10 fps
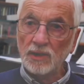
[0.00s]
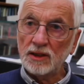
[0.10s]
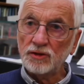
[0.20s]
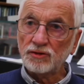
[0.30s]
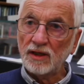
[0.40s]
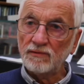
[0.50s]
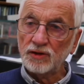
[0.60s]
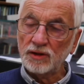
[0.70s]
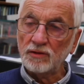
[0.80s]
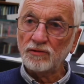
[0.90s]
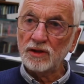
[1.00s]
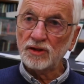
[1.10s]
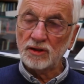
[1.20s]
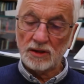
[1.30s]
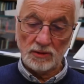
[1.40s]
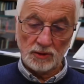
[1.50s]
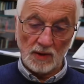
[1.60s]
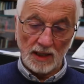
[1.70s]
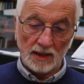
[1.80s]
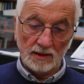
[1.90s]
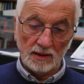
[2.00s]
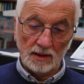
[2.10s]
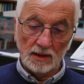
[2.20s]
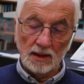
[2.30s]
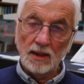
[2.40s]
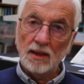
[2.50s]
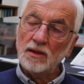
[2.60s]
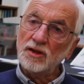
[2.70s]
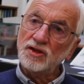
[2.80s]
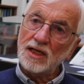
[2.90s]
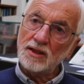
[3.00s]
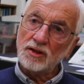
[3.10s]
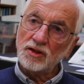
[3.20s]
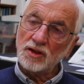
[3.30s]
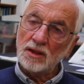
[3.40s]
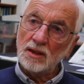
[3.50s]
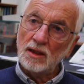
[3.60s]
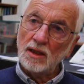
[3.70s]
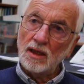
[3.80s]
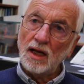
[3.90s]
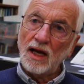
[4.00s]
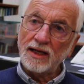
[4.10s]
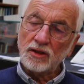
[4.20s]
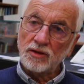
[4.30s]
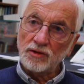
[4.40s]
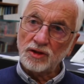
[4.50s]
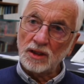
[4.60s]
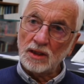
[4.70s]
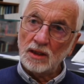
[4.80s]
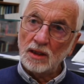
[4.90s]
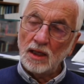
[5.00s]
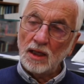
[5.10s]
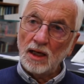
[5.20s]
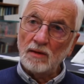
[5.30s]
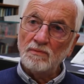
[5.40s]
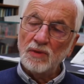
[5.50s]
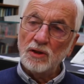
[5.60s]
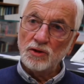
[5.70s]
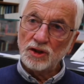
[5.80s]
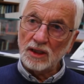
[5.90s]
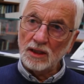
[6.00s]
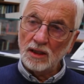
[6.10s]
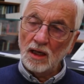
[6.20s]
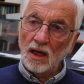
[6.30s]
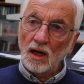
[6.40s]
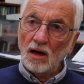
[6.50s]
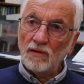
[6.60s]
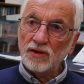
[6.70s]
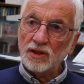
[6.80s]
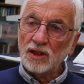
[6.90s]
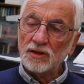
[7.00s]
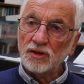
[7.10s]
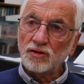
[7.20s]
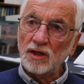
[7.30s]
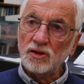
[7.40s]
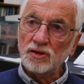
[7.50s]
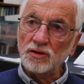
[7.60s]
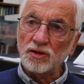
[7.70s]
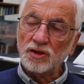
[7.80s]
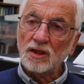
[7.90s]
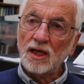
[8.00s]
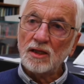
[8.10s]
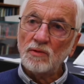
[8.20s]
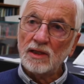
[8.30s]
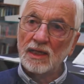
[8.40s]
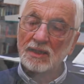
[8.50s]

his travels in Greece and elsewhere. The delicacy, accuracy, and beauty of these illustrations, together with their